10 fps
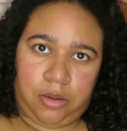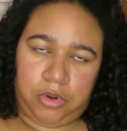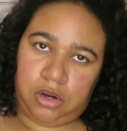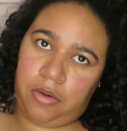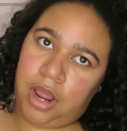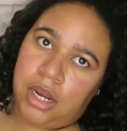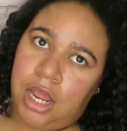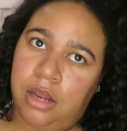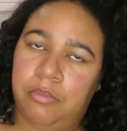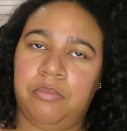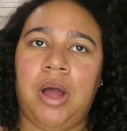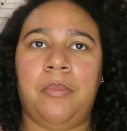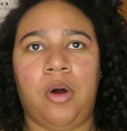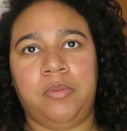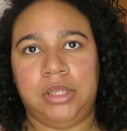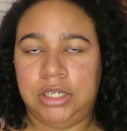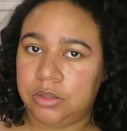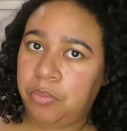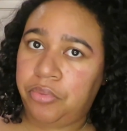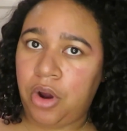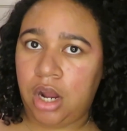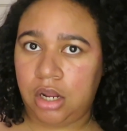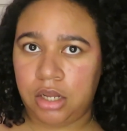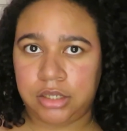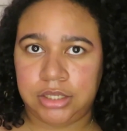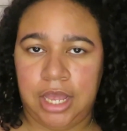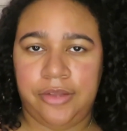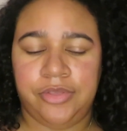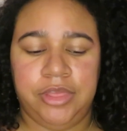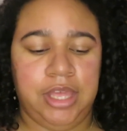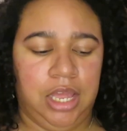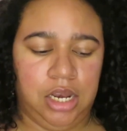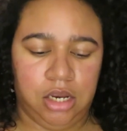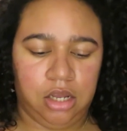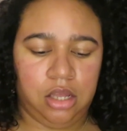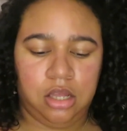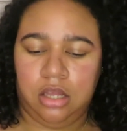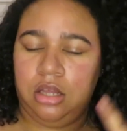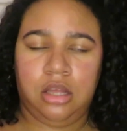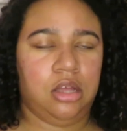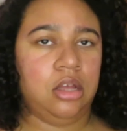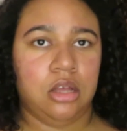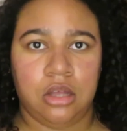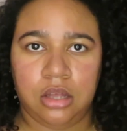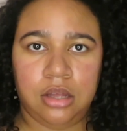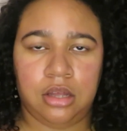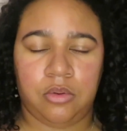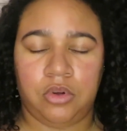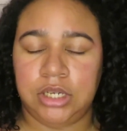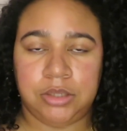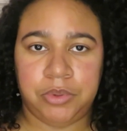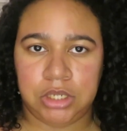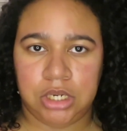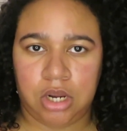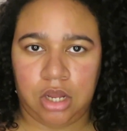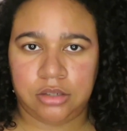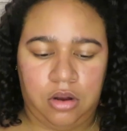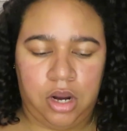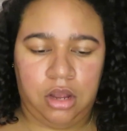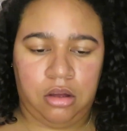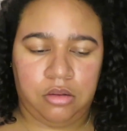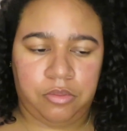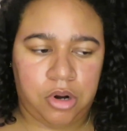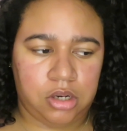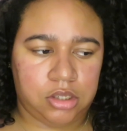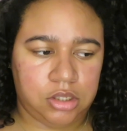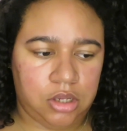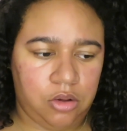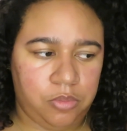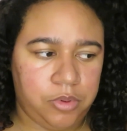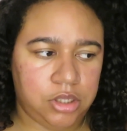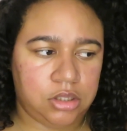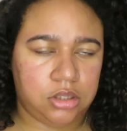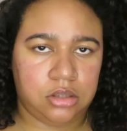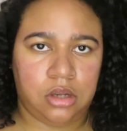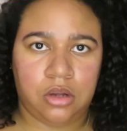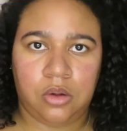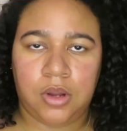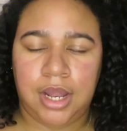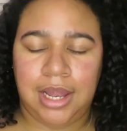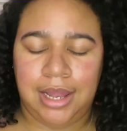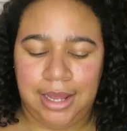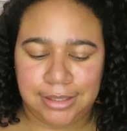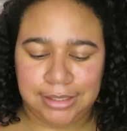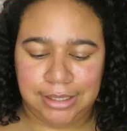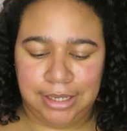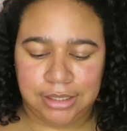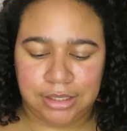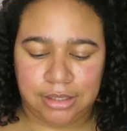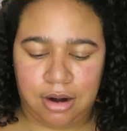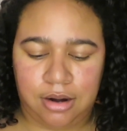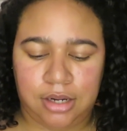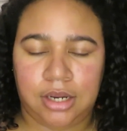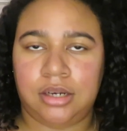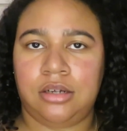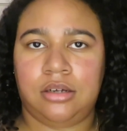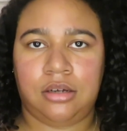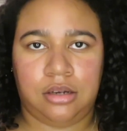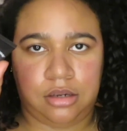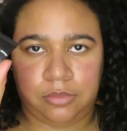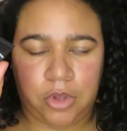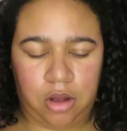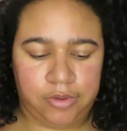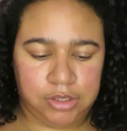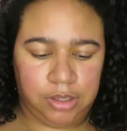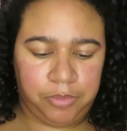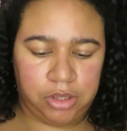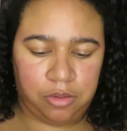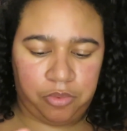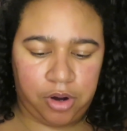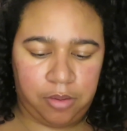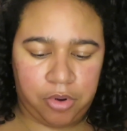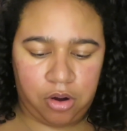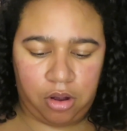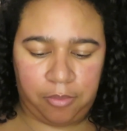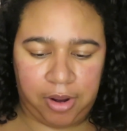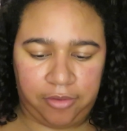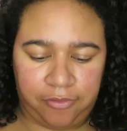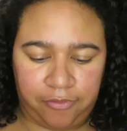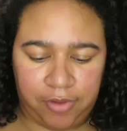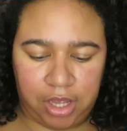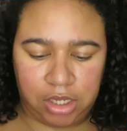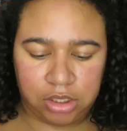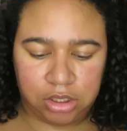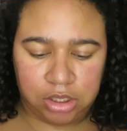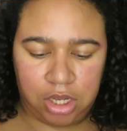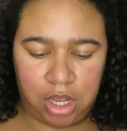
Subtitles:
I'm gonna go ahead and pop open these products, and then we'll get to putting it on. All right, all the products is open, so let's get started. Gonna obviously put the primer on my face.